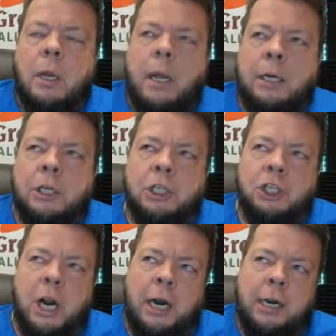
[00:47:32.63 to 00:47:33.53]
and
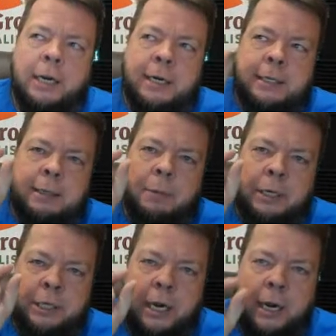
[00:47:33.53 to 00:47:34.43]
shine it into
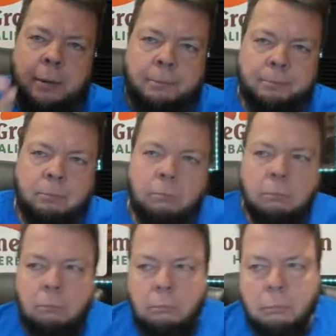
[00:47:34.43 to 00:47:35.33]
somebody's eye.
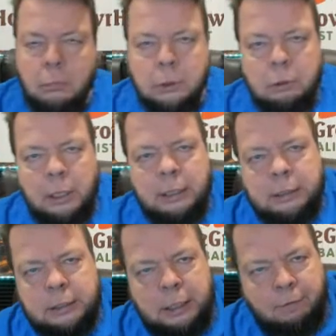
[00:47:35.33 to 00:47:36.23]
Right,
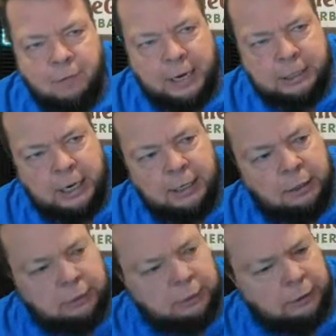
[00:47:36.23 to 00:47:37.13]
just a little flashlight.
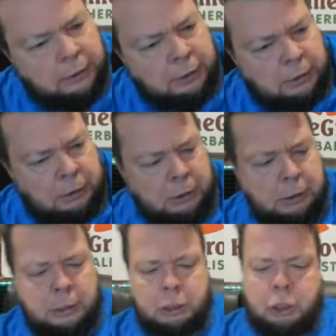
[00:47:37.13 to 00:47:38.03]
I
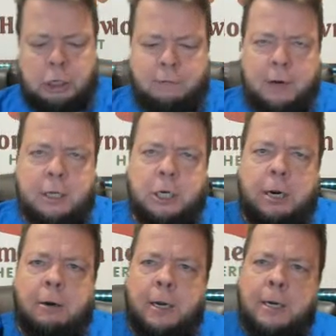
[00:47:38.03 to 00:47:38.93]
got your little
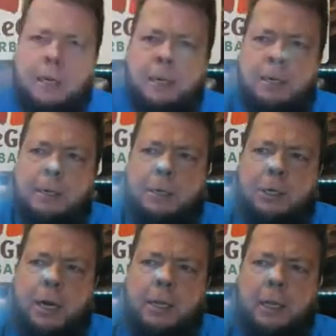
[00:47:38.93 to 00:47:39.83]
flashlight, right? You
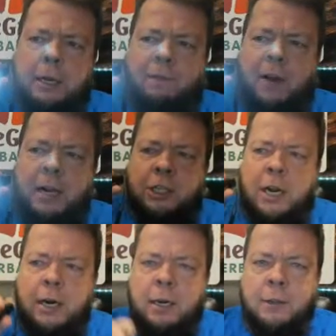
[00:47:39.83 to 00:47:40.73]
shine the little
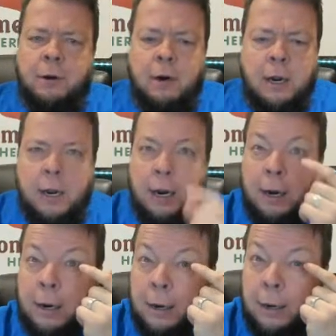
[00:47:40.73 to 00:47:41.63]
flashlight in their eye